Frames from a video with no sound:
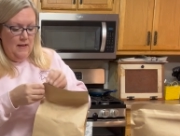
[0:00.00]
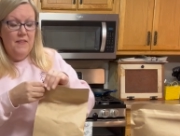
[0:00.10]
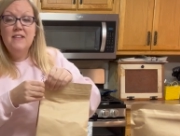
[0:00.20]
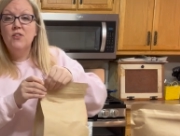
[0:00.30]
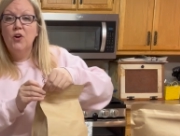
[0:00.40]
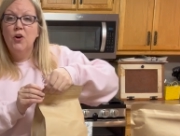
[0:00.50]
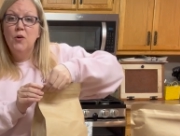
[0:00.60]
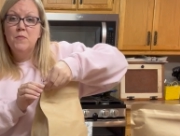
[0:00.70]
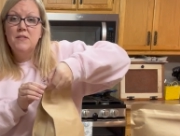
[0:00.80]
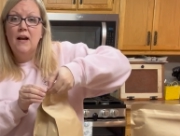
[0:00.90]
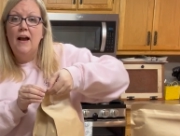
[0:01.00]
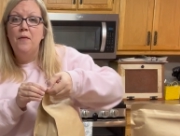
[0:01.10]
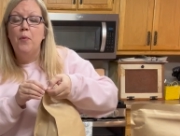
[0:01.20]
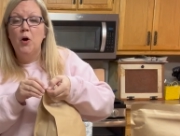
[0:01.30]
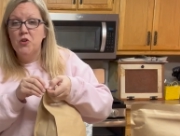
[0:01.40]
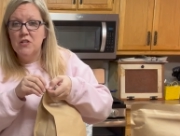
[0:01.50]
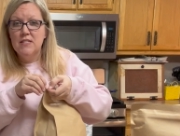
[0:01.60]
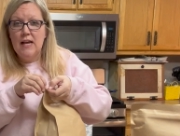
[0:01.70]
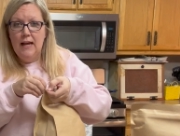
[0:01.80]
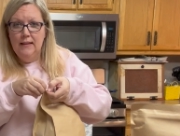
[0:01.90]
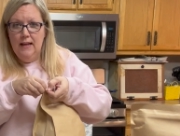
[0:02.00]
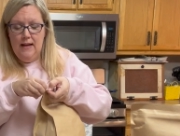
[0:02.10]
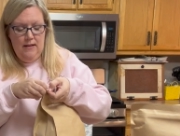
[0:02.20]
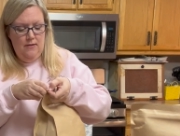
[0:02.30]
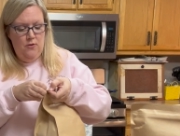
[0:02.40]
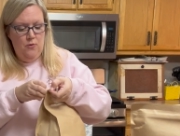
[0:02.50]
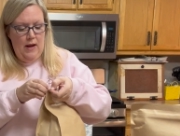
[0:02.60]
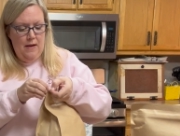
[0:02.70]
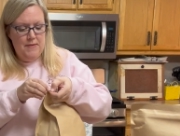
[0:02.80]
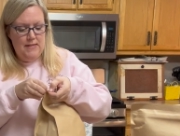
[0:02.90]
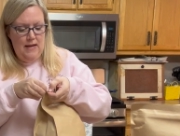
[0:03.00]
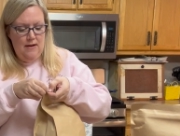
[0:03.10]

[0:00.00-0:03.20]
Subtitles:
These herbs I purchased online through Amazon.